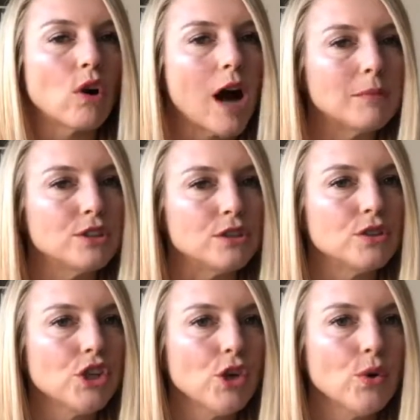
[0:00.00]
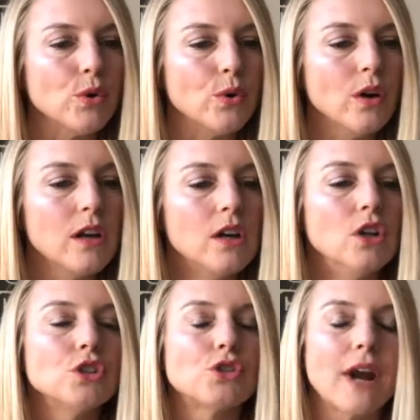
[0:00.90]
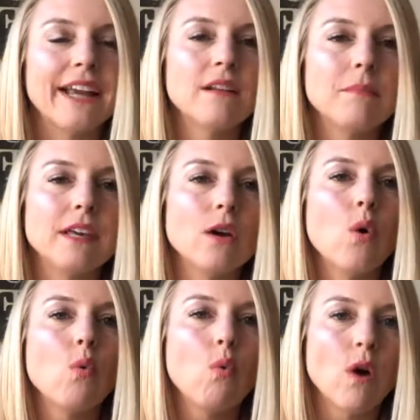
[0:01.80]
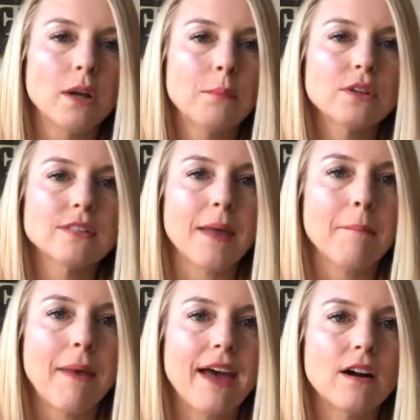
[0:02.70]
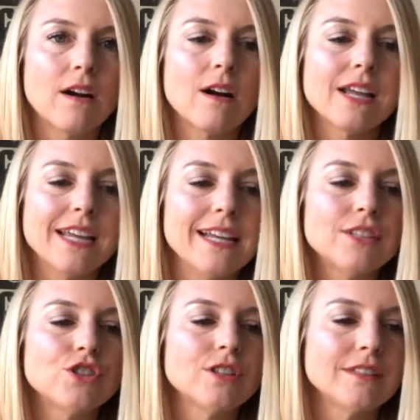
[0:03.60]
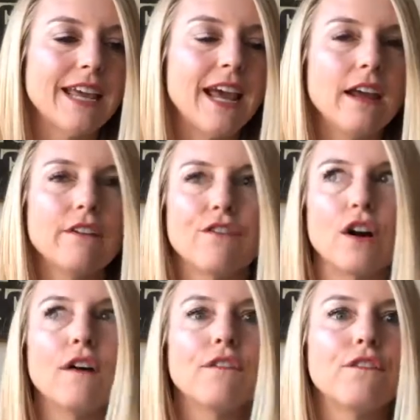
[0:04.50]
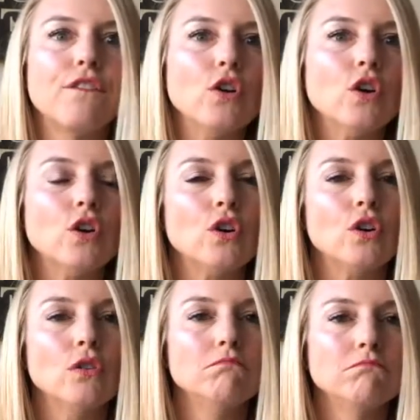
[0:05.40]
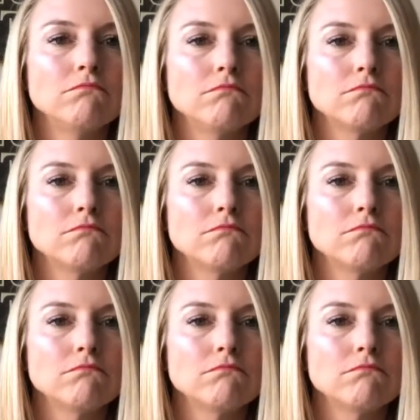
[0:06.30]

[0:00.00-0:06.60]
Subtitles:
Or option 2, trying to be 1% better each day for a full